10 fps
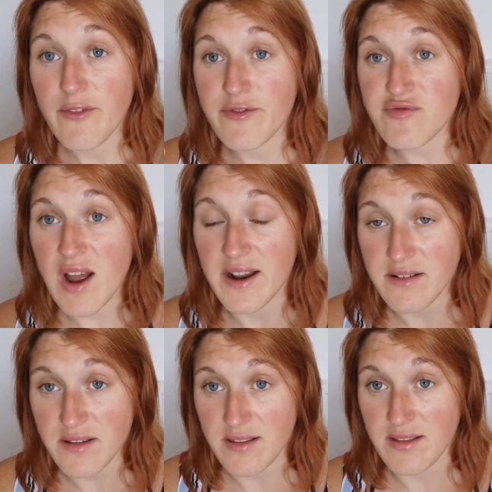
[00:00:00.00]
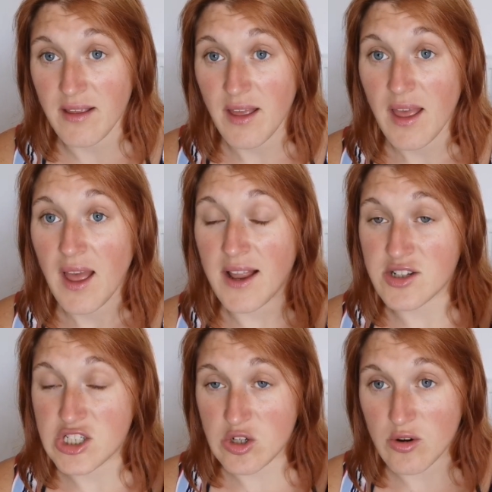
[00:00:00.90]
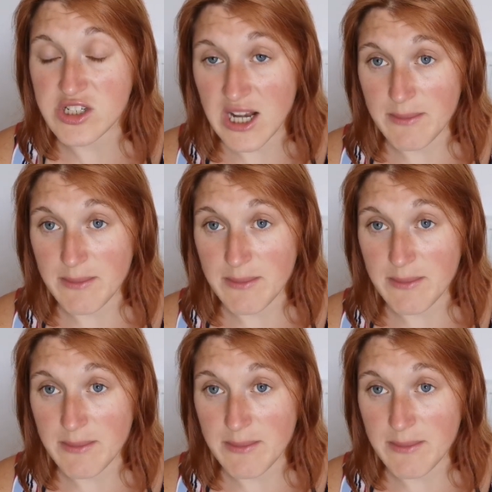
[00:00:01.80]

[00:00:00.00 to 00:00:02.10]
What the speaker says: France and George